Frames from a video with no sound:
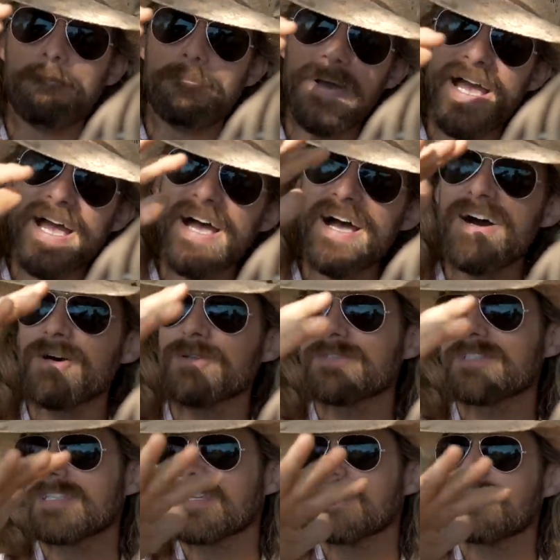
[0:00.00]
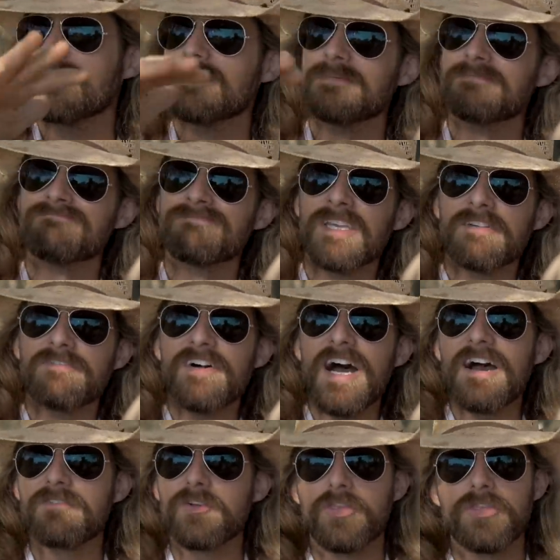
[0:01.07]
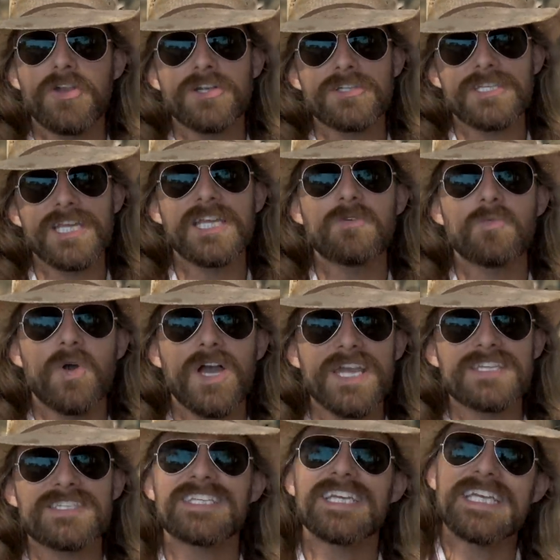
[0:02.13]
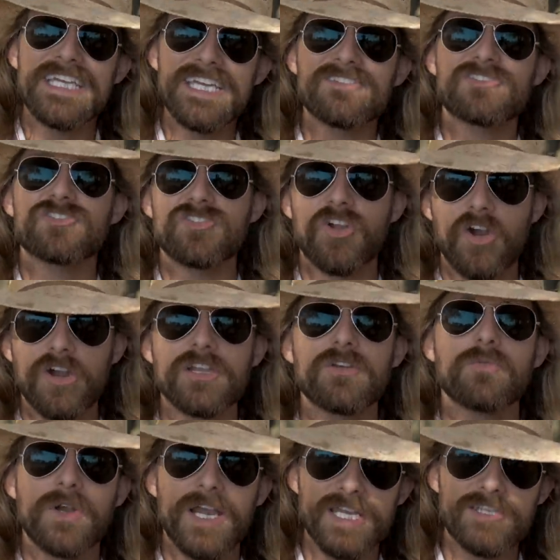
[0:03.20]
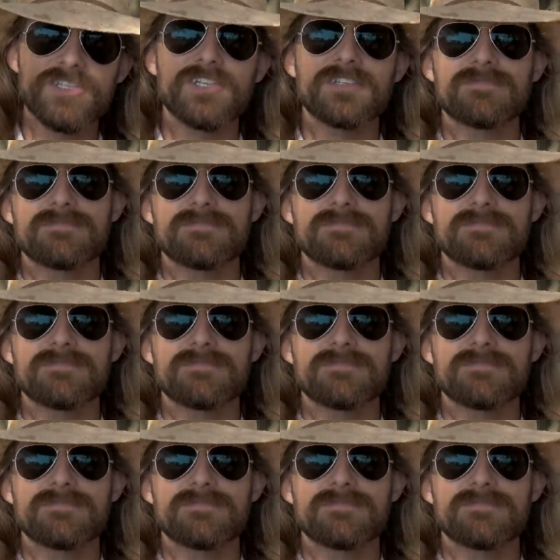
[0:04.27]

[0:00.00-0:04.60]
about 5 or 13 ways to get started ranching.